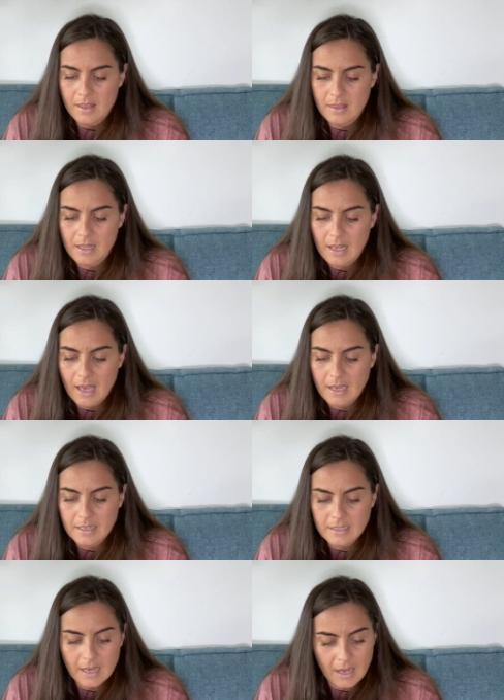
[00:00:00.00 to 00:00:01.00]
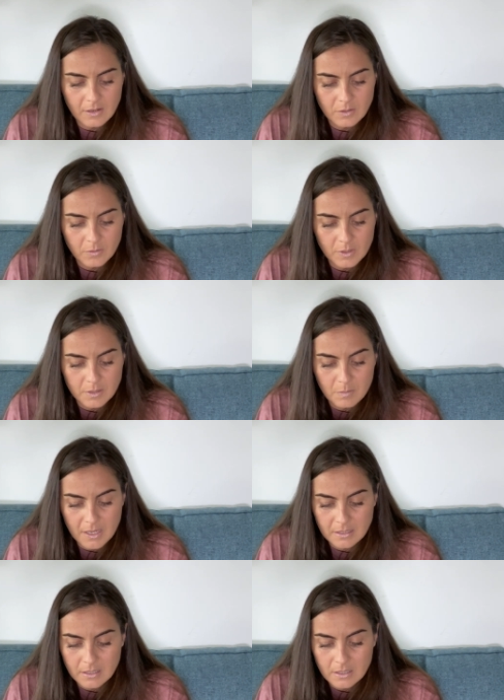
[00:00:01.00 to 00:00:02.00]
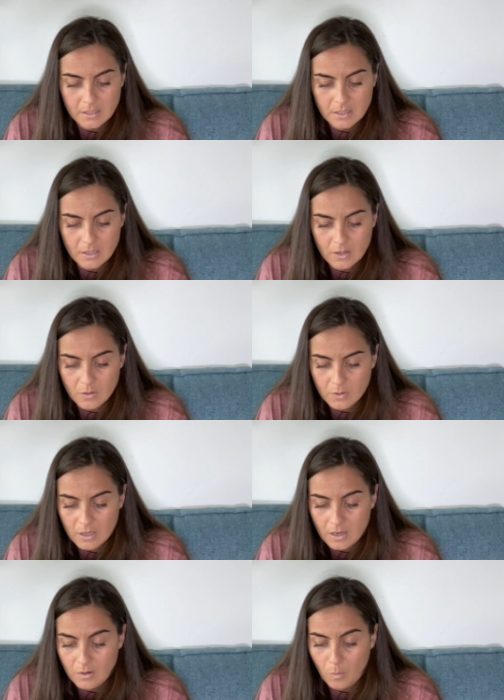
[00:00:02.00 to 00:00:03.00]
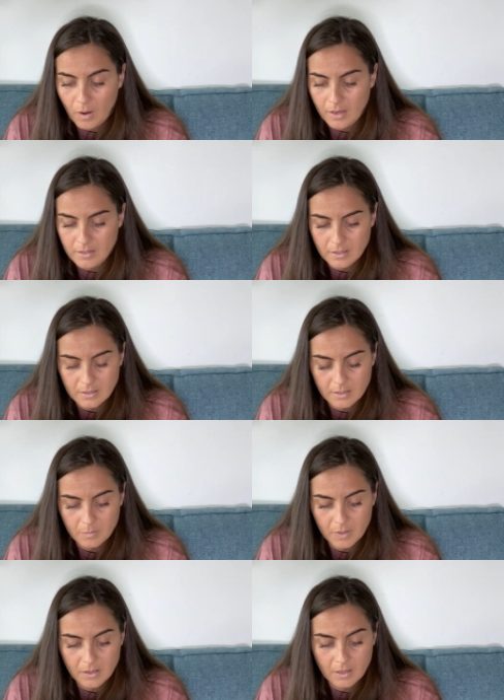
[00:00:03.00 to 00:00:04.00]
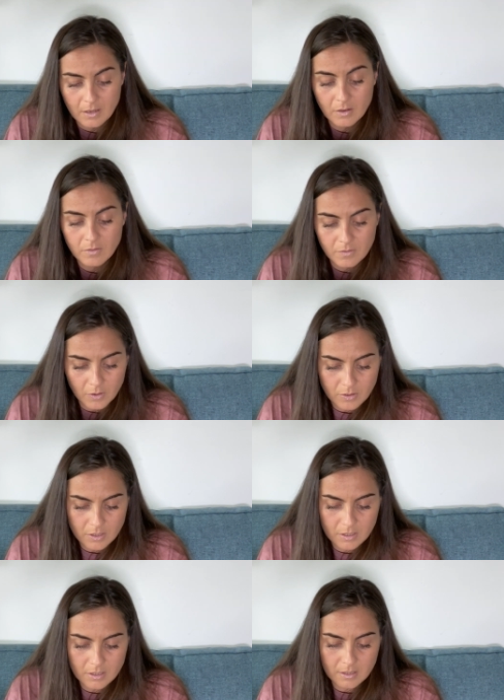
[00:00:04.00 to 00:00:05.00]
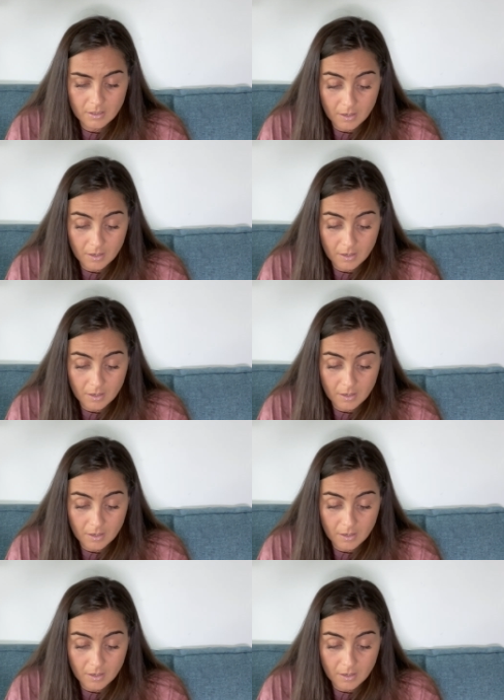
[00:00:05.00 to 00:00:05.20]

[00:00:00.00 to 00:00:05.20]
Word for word: The lying down was meant to slowly unwind us, but the convulsions,